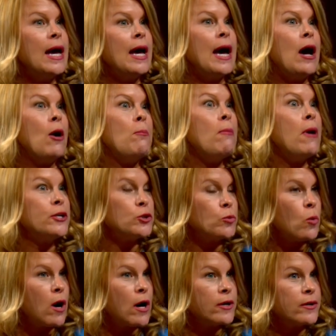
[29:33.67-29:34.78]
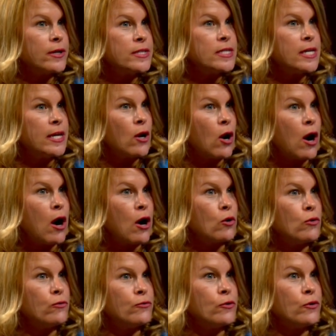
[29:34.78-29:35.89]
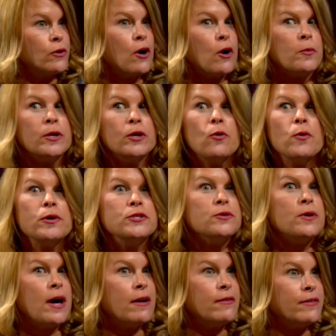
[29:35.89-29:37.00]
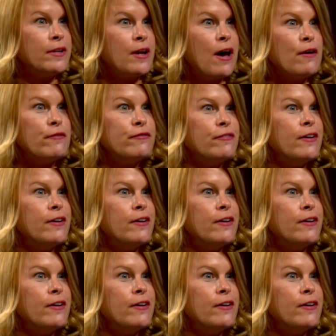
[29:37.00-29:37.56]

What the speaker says: how much water is in our aquifer, are we going to have enough